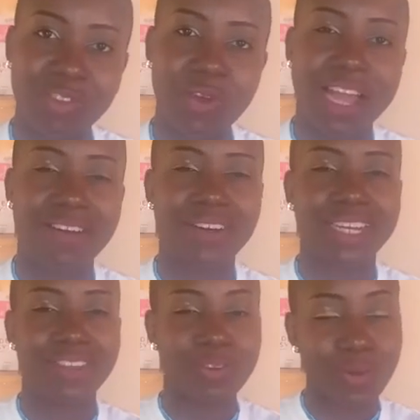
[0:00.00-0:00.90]

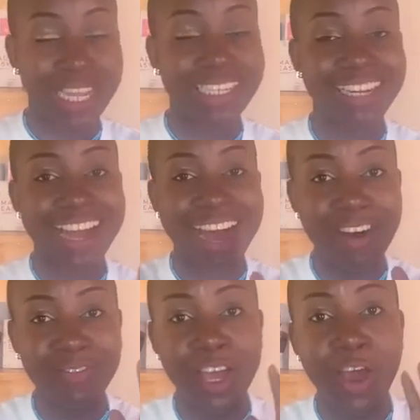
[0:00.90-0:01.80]
so I can
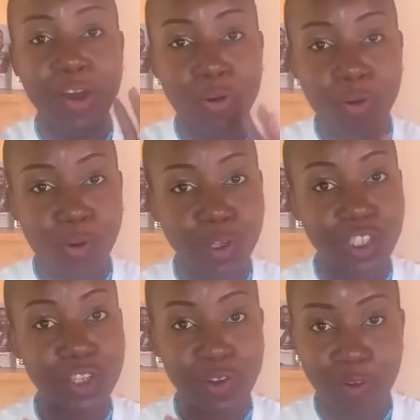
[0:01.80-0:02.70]
have
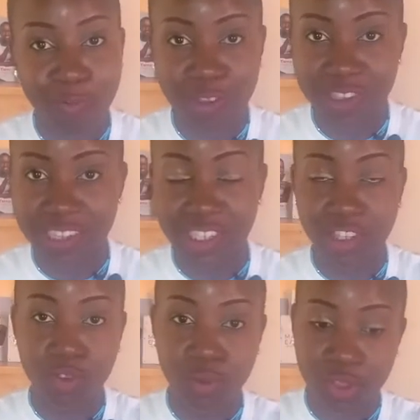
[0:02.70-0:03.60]
coaching
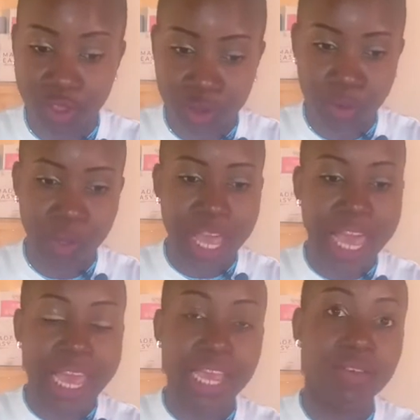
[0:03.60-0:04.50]
conversations with you.
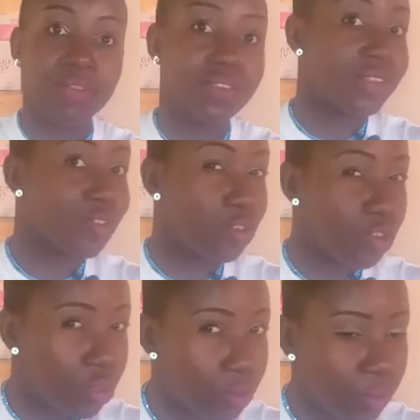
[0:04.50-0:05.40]
If this is
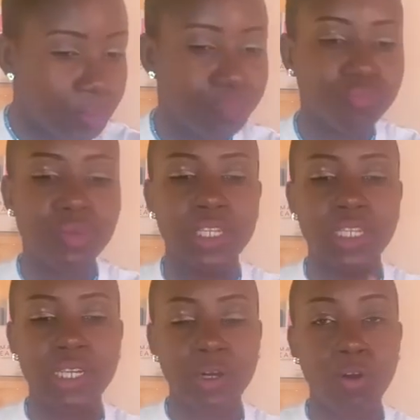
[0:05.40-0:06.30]
you,
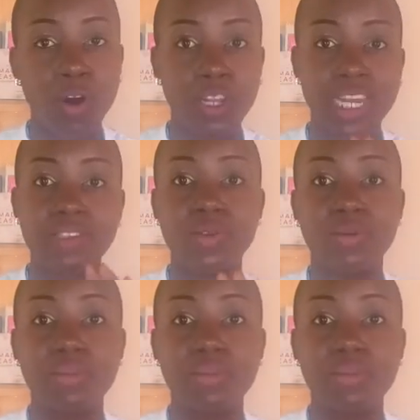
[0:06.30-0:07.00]
call us on